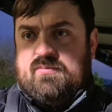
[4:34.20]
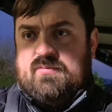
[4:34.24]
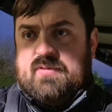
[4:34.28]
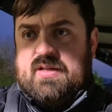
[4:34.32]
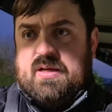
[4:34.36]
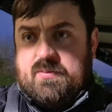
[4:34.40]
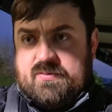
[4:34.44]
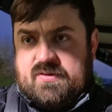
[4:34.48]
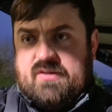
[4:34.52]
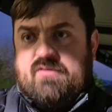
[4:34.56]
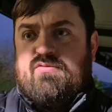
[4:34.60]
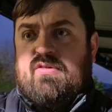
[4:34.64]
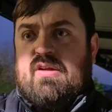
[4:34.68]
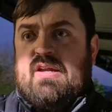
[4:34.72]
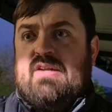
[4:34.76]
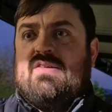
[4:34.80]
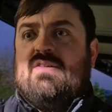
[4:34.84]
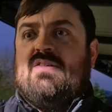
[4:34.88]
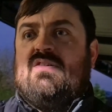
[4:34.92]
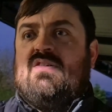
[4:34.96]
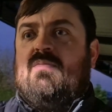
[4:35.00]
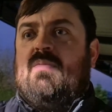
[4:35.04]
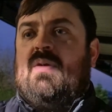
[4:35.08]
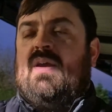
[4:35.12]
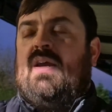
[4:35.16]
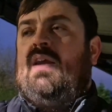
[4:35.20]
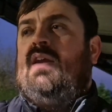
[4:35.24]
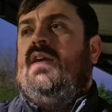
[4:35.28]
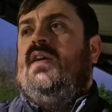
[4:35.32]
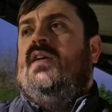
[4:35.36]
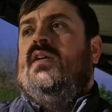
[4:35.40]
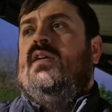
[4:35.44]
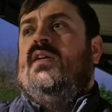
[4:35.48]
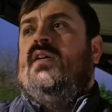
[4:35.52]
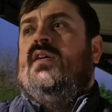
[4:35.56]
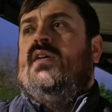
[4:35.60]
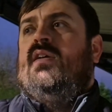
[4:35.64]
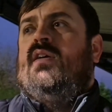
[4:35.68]
That was his reason to me.
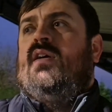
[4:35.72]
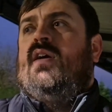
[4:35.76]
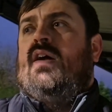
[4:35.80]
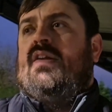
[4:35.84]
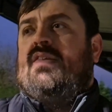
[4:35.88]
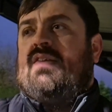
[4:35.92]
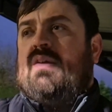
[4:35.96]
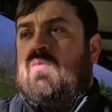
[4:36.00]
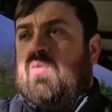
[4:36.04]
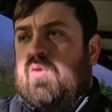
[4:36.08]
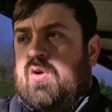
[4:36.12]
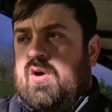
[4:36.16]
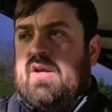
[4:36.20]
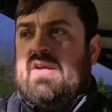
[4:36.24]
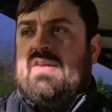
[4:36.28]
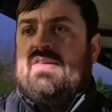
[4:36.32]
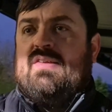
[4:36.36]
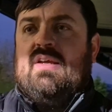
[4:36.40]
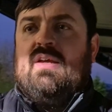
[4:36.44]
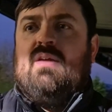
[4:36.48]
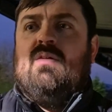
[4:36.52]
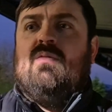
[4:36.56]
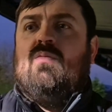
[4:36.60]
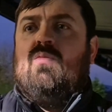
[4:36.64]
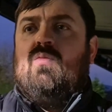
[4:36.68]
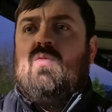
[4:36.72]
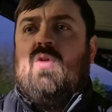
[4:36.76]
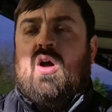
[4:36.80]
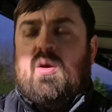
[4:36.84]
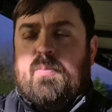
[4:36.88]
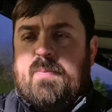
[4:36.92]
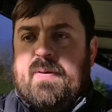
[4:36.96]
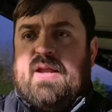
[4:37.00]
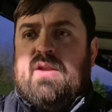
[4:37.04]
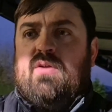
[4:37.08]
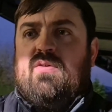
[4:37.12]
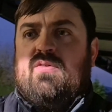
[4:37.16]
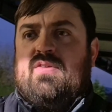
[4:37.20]
I said, "Why is it not a
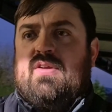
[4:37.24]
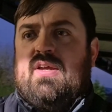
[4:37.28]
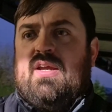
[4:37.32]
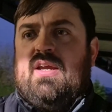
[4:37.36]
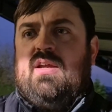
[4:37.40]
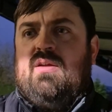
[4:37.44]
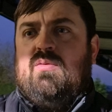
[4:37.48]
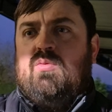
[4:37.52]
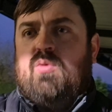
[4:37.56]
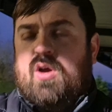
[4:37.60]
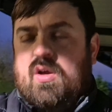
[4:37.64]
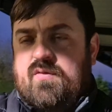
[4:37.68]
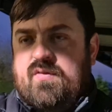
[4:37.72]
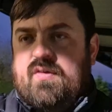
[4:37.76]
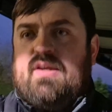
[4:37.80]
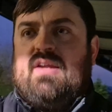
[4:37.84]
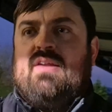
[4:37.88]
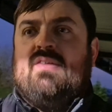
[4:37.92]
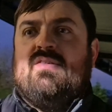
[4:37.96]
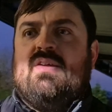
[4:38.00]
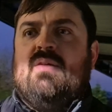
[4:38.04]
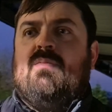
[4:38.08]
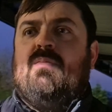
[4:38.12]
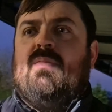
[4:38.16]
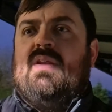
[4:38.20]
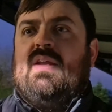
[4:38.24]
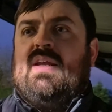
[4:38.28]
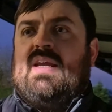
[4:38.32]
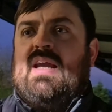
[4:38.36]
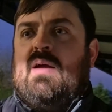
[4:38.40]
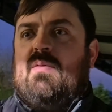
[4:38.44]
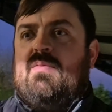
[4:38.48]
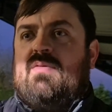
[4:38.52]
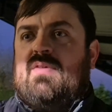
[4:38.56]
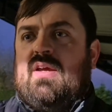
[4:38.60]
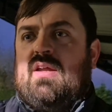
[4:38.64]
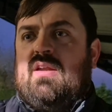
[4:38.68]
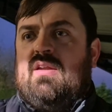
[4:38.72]
penalty? Why have you sin bin the
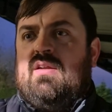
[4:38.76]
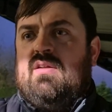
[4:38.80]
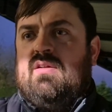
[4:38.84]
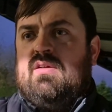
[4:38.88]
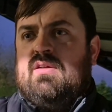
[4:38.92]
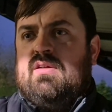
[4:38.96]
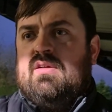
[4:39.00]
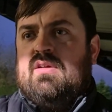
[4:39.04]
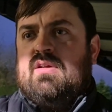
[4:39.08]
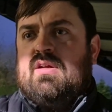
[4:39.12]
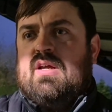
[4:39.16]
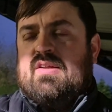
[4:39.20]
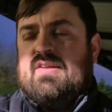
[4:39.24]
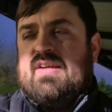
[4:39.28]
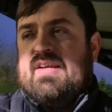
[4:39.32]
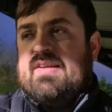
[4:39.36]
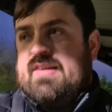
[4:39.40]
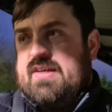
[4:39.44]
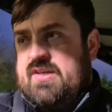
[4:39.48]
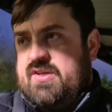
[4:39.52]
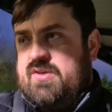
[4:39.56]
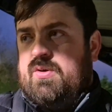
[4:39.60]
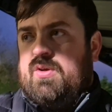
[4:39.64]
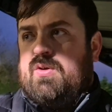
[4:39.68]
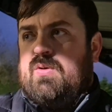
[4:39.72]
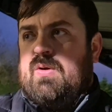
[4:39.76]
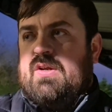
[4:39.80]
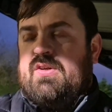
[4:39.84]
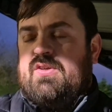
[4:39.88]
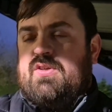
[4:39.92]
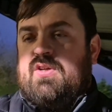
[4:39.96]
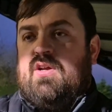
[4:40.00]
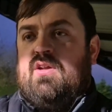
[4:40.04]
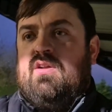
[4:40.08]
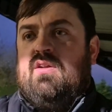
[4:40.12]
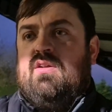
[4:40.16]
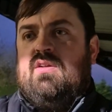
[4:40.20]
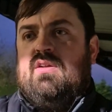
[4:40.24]
captain?" So he's asked you a
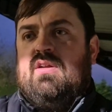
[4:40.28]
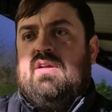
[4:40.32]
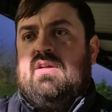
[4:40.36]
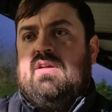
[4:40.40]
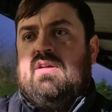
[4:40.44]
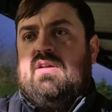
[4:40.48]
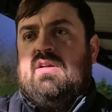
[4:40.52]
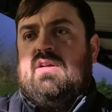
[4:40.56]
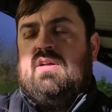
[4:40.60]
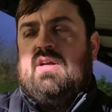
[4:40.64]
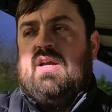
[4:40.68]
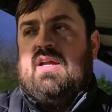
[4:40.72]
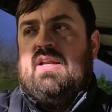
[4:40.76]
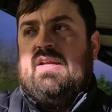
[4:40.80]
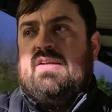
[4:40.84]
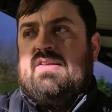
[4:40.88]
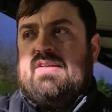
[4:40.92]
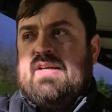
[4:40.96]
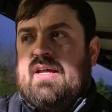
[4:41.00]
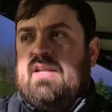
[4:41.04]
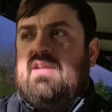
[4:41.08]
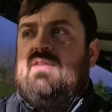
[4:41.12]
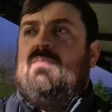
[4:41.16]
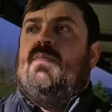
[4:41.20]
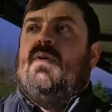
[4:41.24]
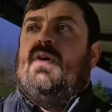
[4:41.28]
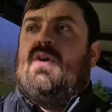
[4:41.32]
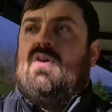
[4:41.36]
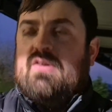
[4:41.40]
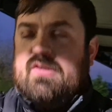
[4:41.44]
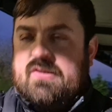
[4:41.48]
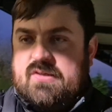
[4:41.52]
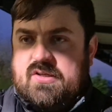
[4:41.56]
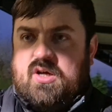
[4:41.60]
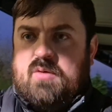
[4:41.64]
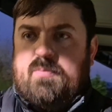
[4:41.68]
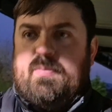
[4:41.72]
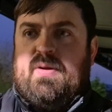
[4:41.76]
question, and he said, "Because
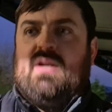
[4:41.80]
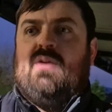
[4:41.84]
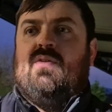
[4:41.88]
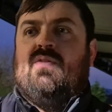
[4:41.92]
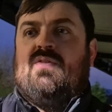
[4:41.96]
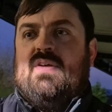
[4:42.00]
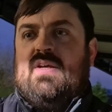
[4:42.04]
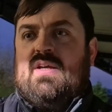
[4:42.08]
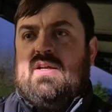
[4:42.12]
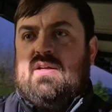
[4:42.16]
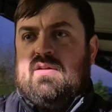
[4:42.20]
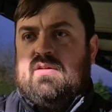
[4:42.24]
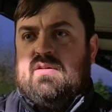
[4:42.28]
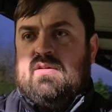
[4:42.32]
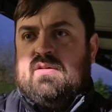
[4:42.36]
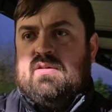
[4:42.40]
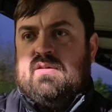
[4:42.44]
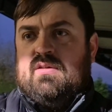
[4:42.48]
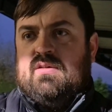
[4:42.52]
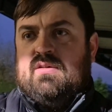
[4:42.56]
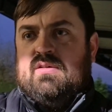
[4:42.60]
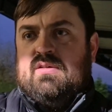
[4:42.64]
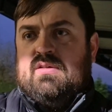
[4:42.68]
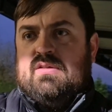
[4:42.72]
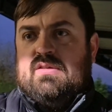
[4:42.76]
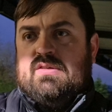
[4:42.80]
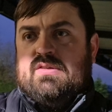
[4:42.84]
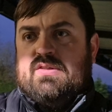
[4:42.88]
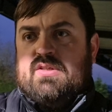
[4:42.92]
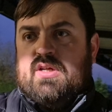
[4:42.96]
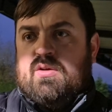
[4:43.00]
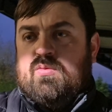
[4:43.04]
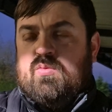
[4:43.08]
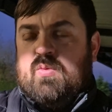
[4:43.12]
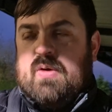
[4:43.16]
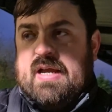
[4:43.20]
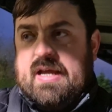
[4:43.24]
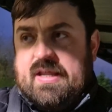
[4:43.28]
it's not a penalty."
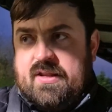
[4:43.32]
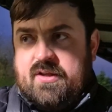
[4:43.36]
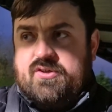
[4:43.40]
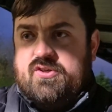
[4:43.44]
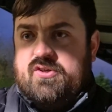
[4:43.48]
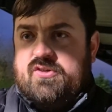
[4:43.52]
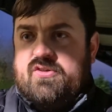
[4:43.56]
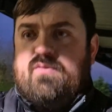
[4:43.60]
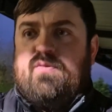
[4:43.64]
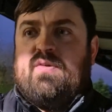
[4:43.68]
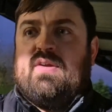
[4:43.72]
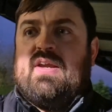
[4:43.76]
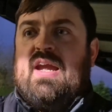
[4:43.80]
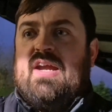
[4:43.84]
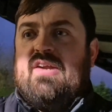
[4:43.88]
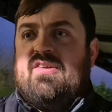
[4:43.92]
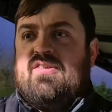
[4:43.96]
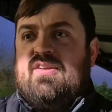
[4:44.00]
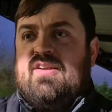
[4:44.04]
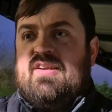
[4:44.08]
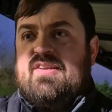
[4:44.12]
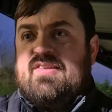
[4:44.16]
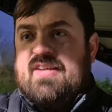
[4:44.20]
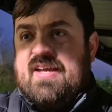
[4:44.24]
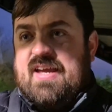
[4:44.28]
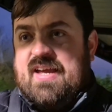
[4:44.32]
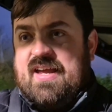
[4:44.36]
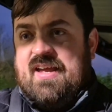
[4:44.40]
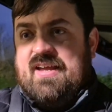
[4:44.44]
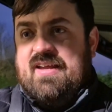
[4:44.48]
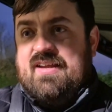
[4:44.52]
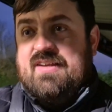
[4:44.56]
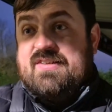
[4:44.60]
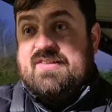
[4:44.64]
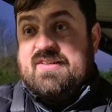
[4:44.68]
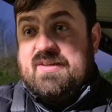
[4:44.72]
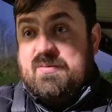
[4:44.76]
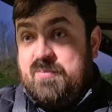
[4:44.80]
So where the justification is there
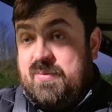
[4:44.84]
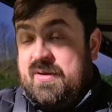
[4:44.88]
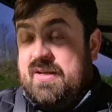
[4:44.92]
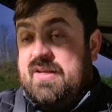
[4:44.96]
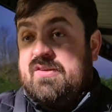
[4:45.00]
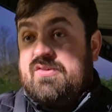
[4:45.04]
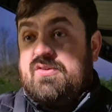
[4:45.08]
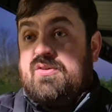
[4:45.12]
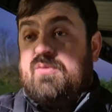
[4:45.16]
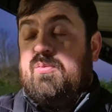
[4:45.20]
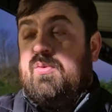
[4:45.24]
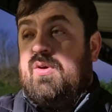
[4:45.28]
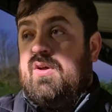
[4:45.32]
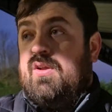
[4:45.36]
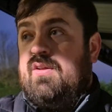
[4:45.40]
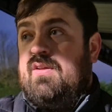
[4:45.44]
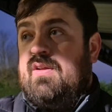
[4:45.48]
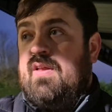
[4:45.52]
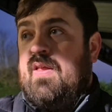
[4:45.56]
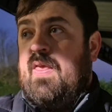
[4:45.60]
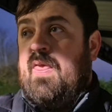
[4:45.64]
in sin binning someone,